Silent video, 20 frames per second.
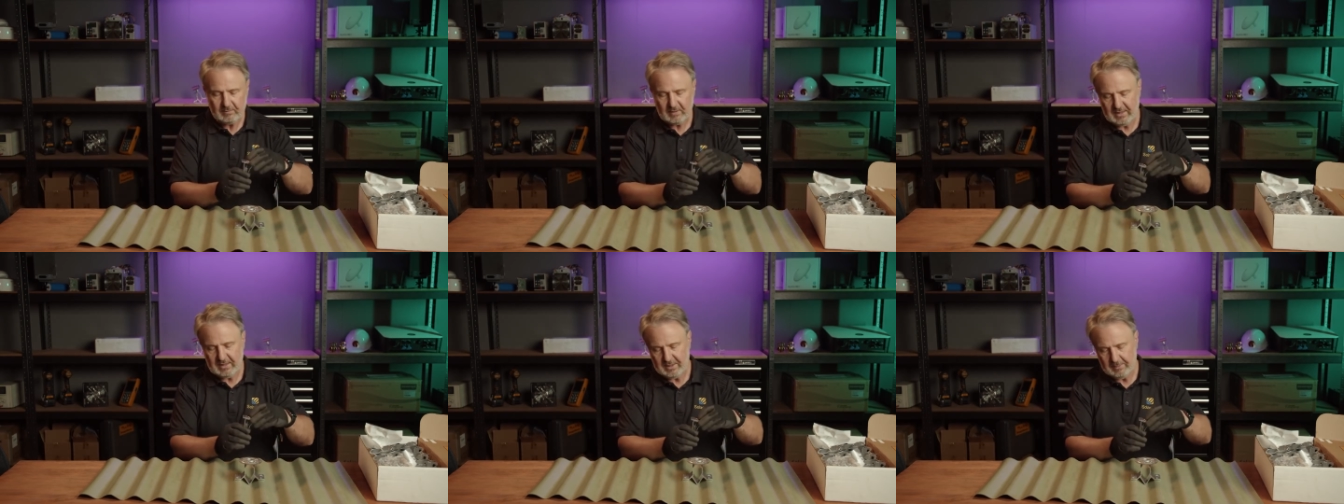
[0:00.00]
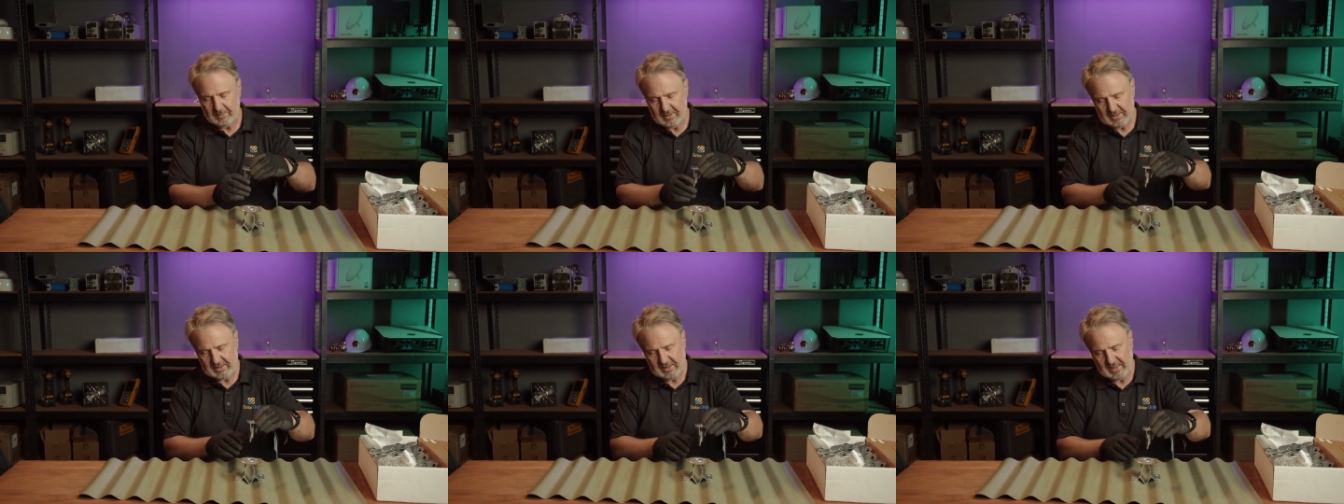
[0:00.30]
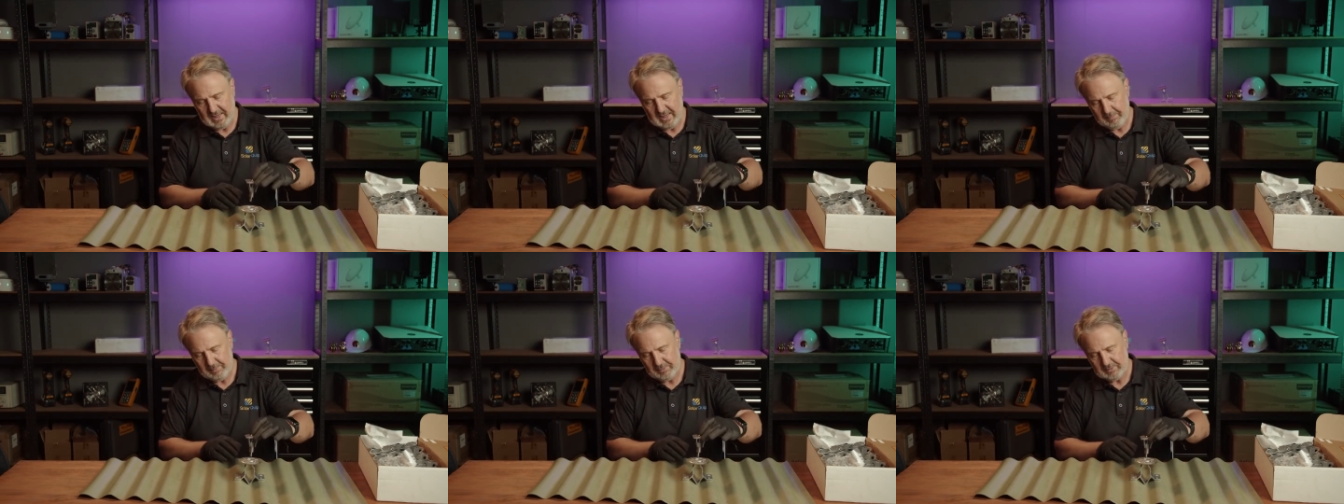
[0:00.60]
and the mid
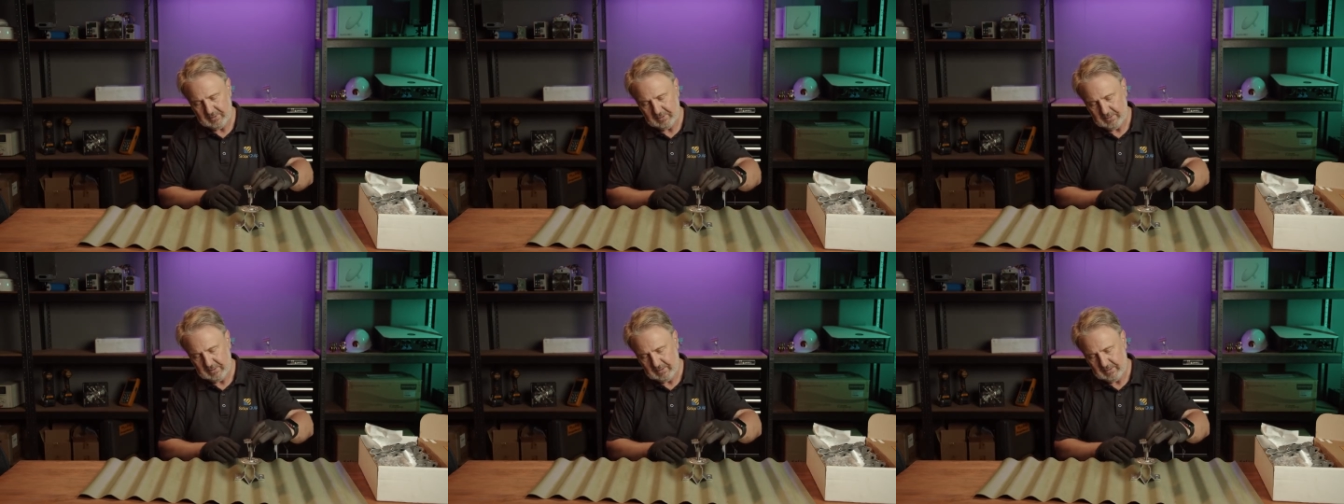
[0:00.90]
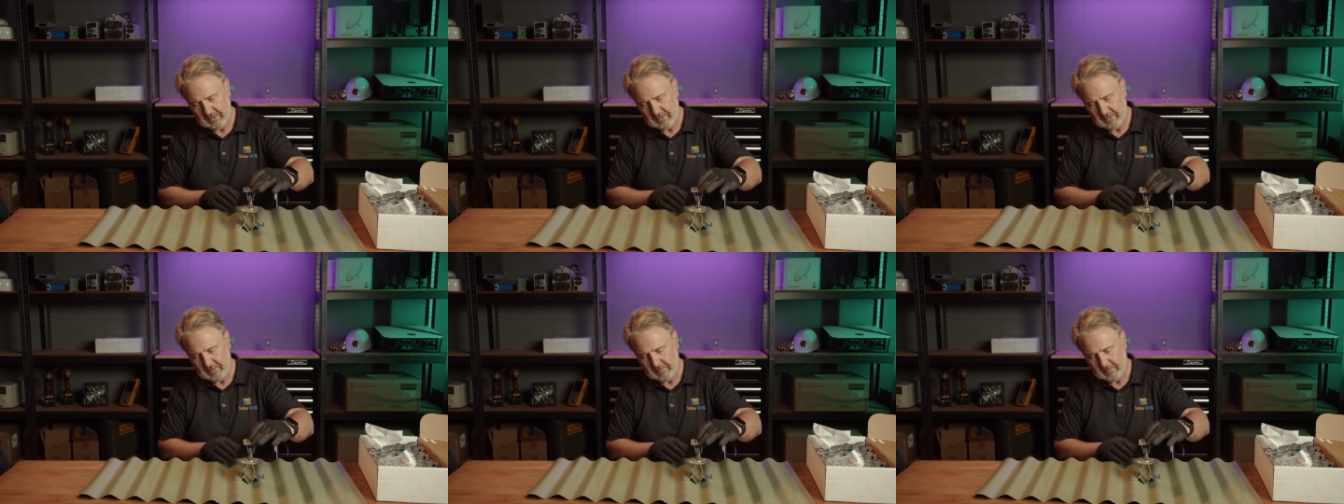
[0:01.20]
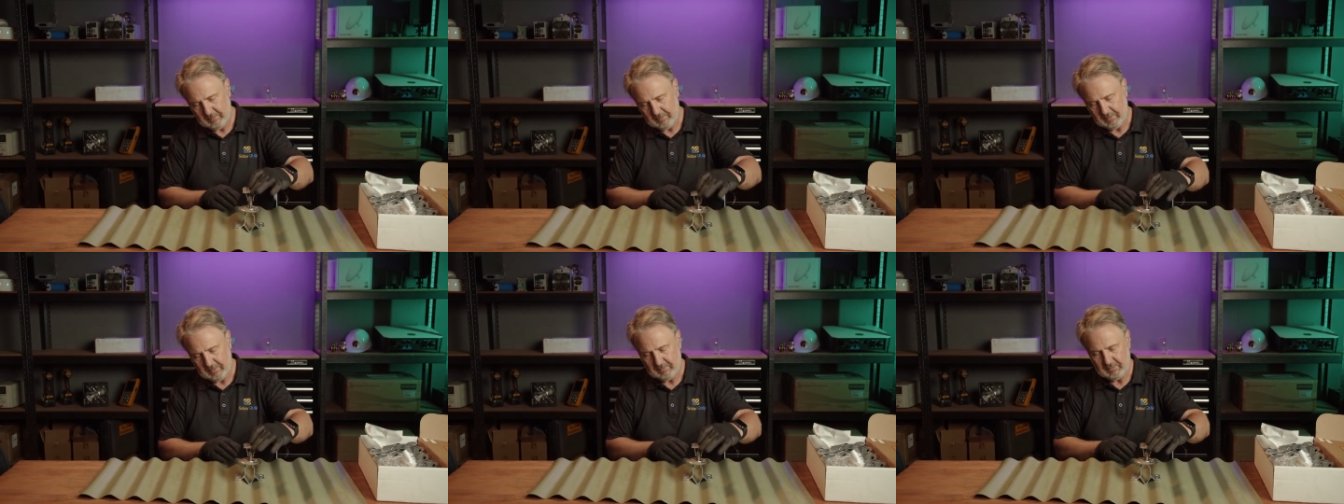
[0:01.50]
clamp
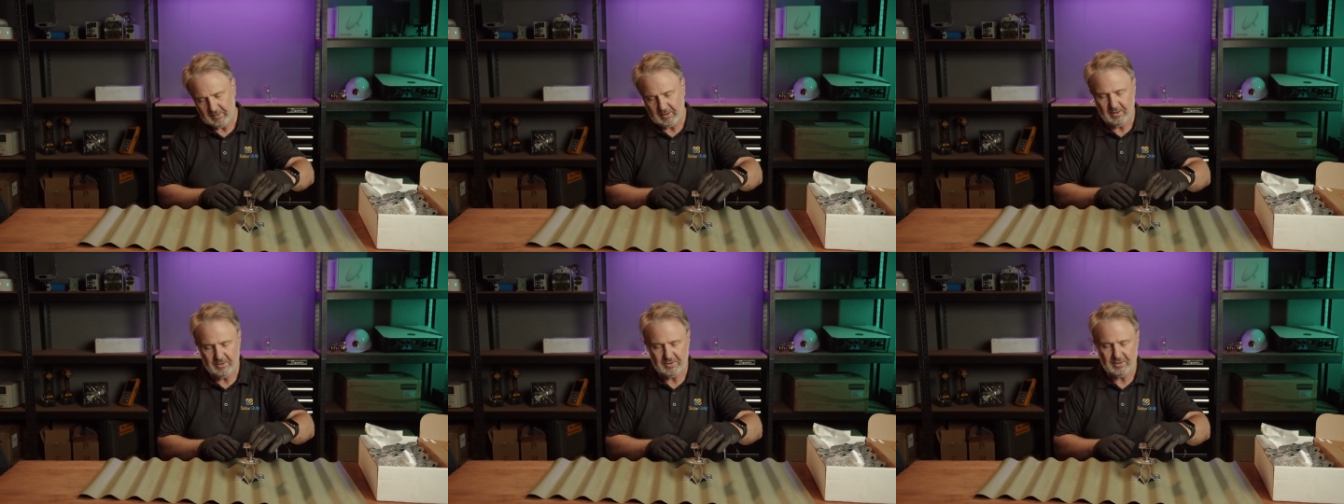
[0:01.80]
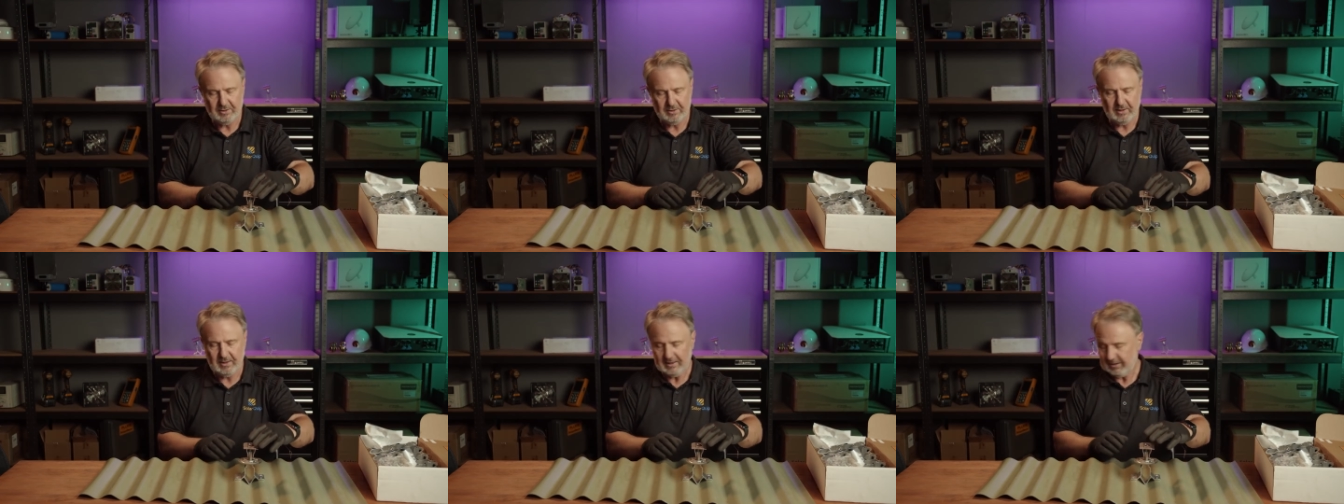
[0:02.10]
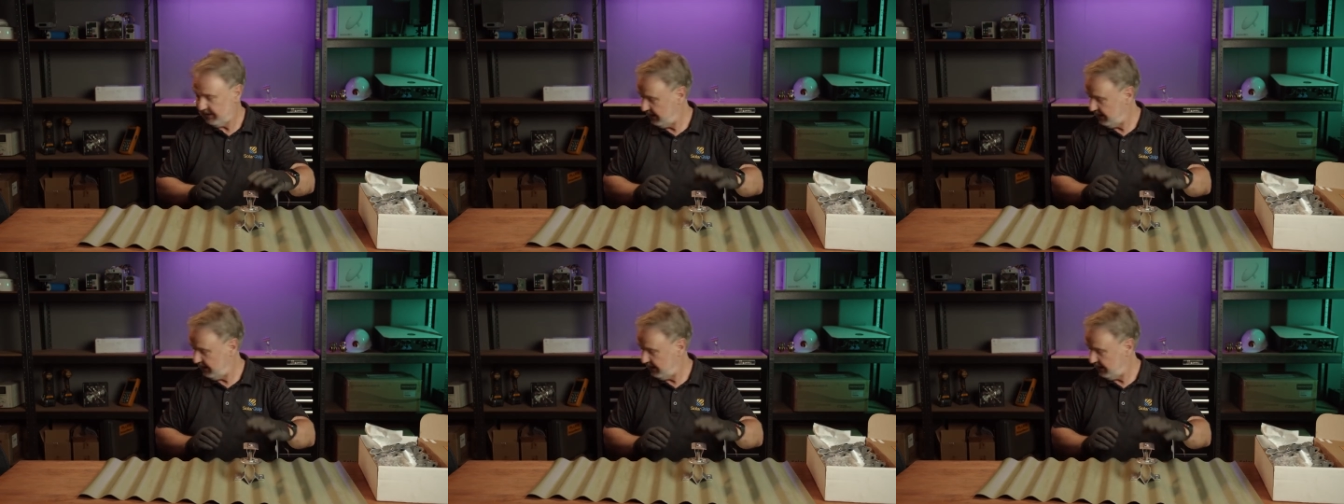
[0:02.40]
goes on like